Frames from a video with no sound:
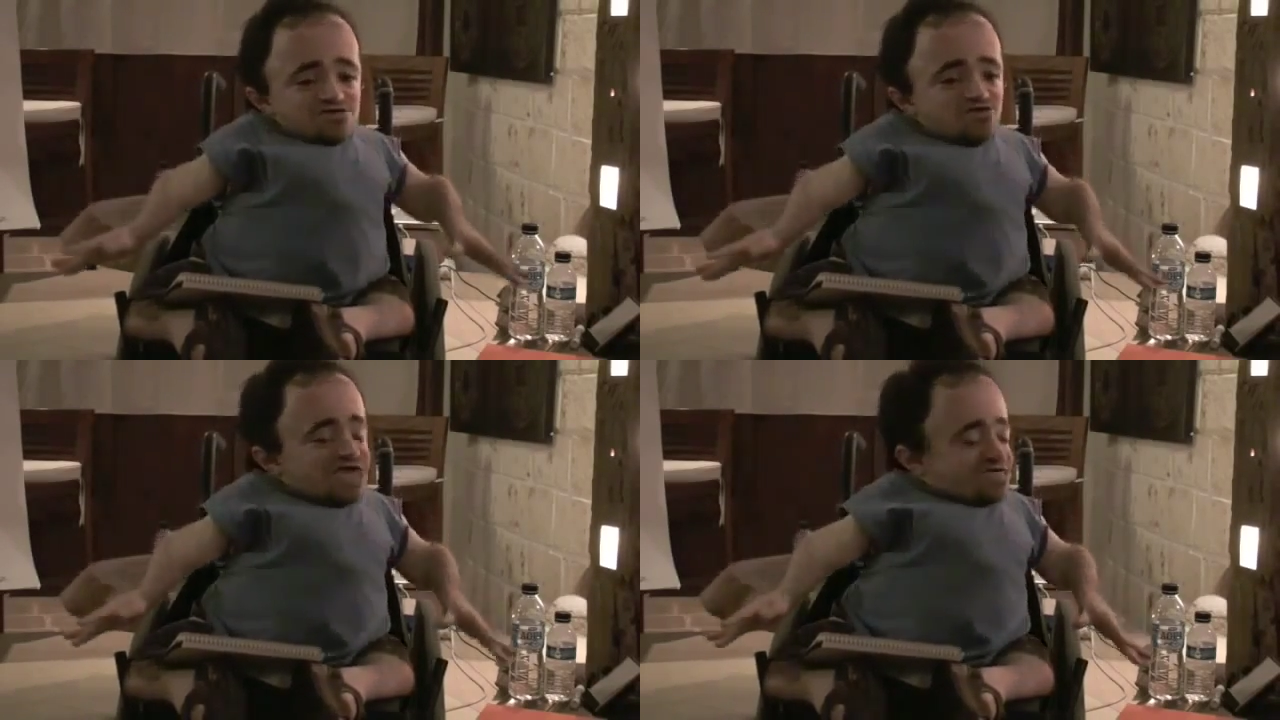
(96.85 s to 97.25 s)

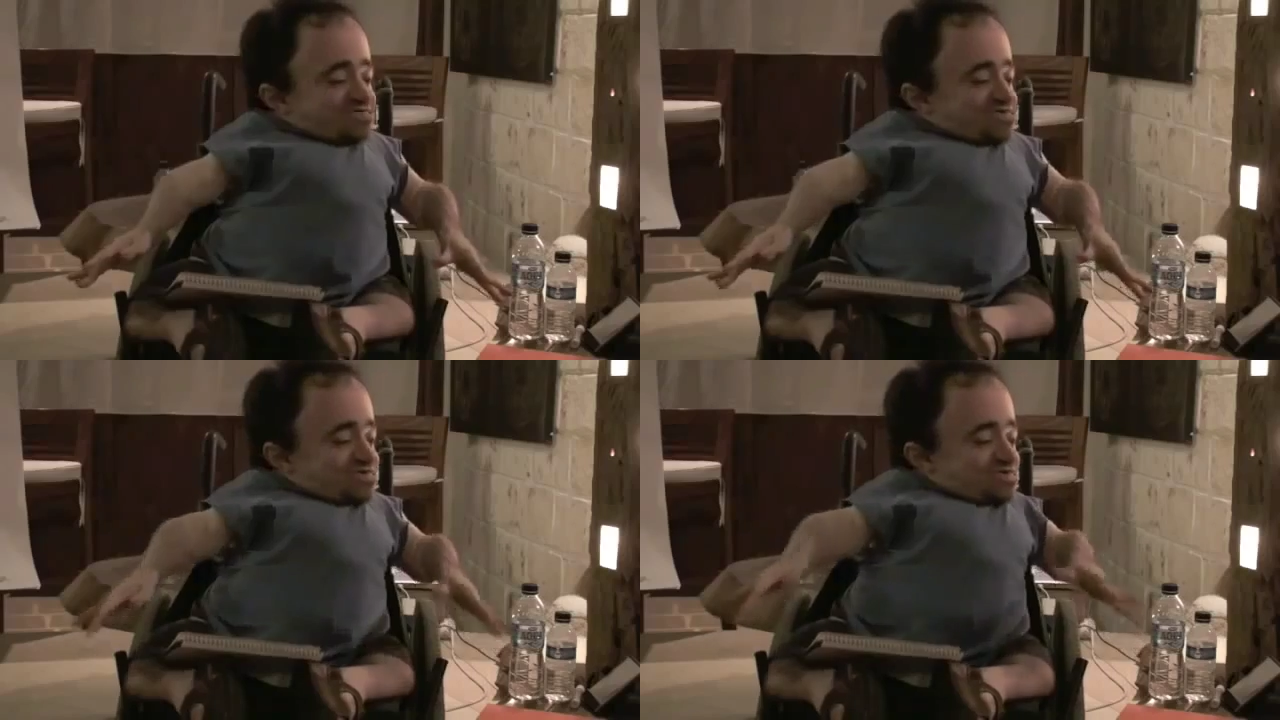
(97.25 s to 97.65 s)
great.
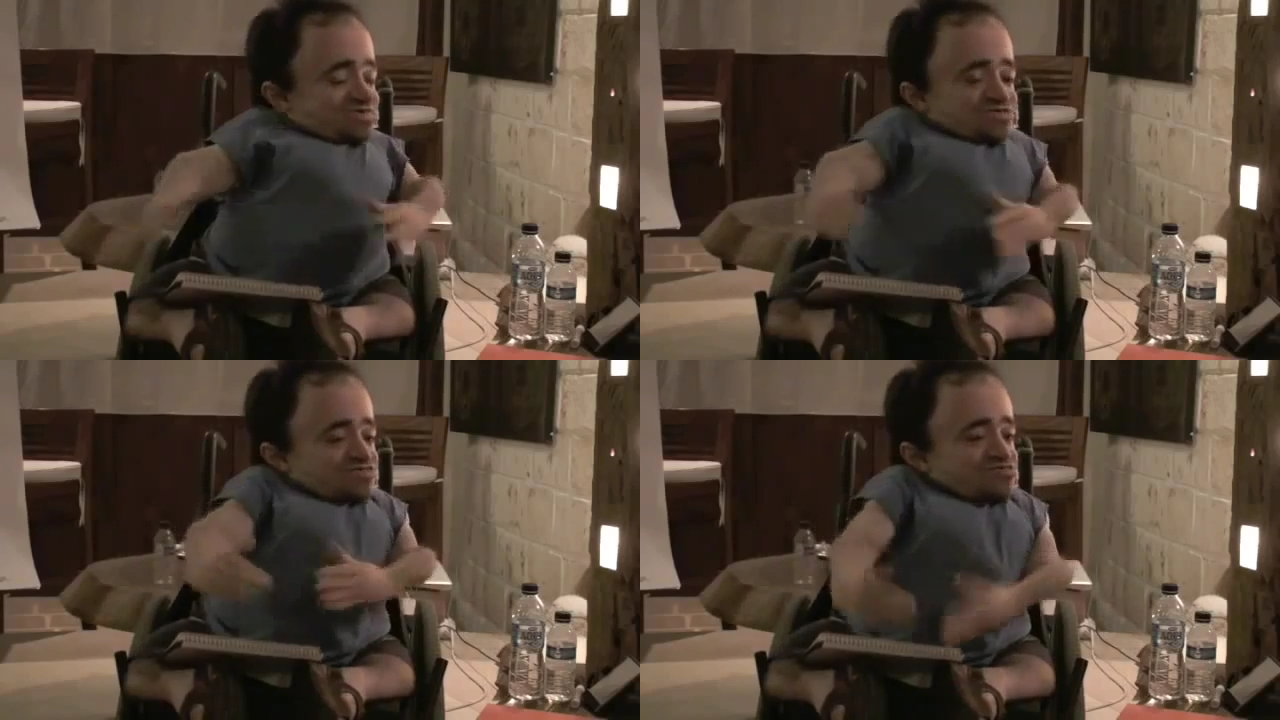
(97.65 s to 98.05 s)

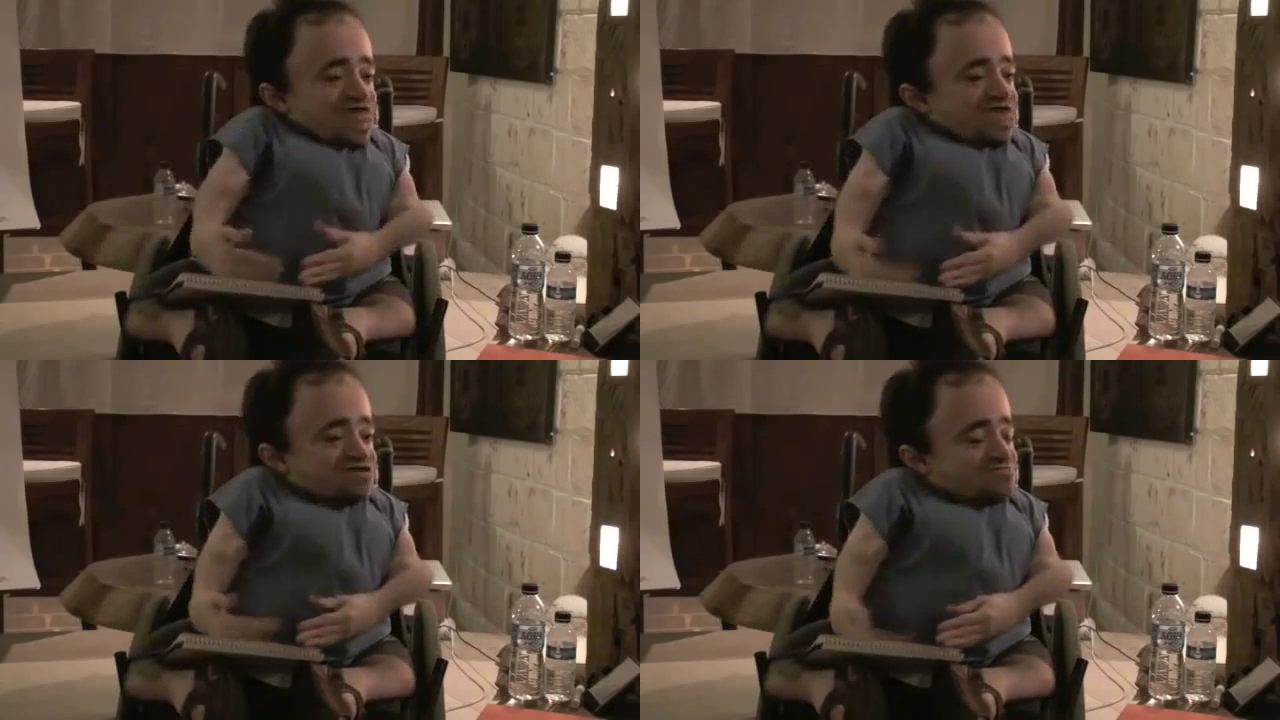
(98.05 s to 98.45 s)

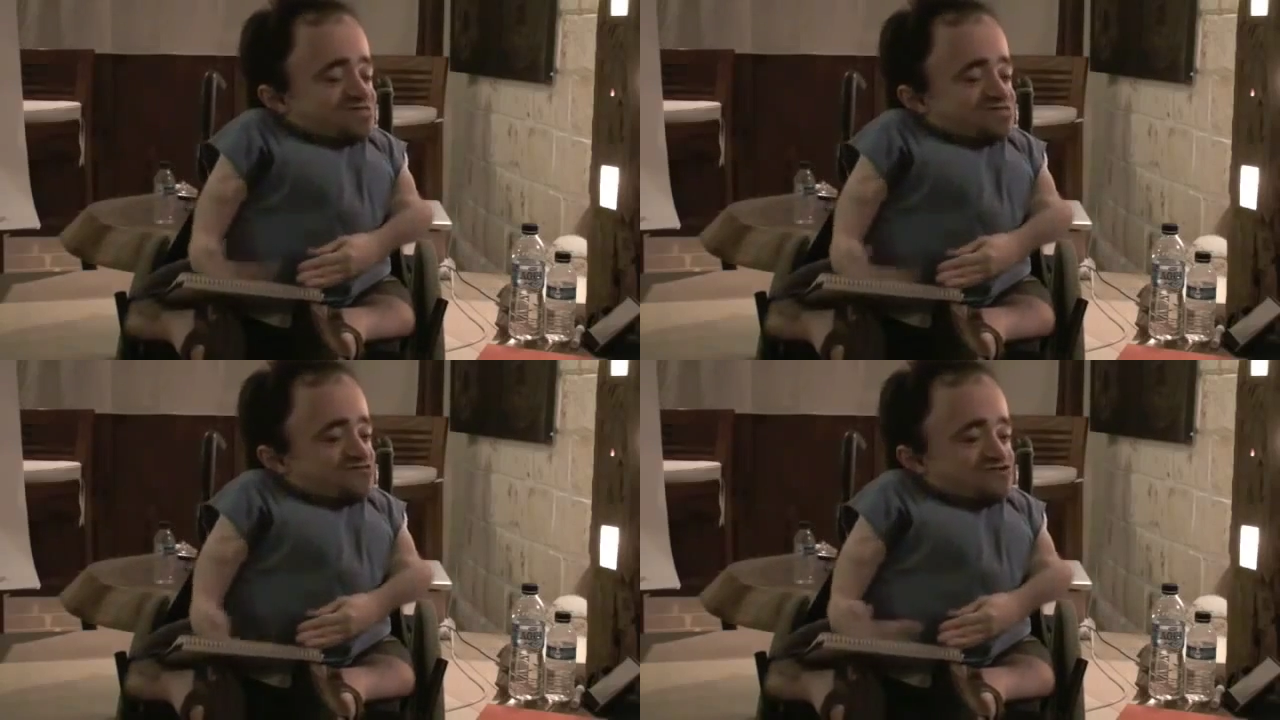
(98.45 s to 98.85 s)
Tonight could
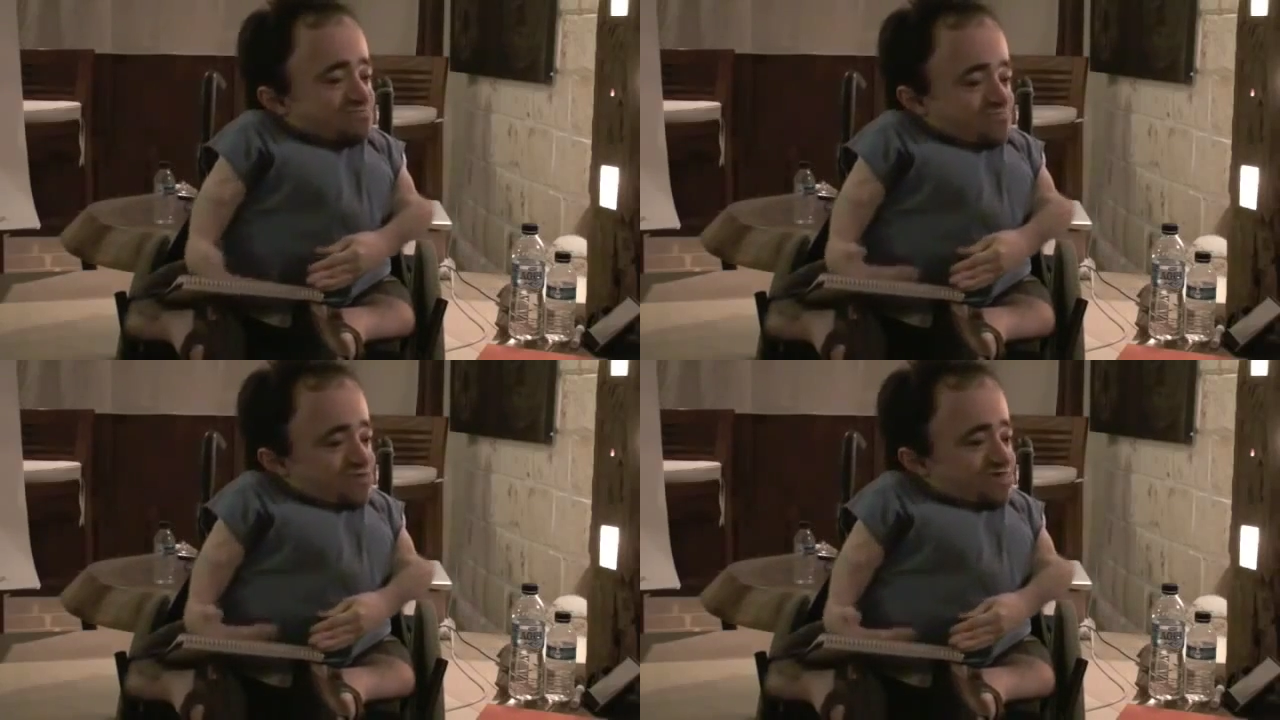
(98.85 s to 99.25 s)
be the
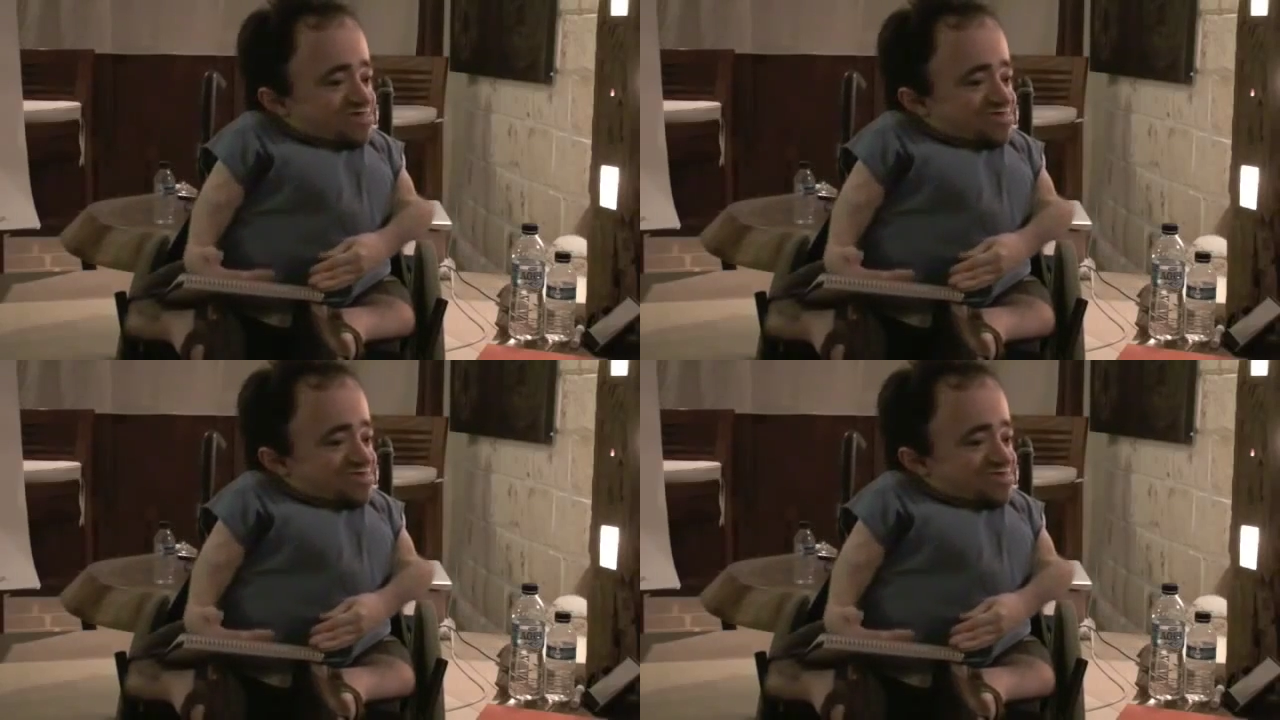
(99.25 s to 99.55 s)
turning point.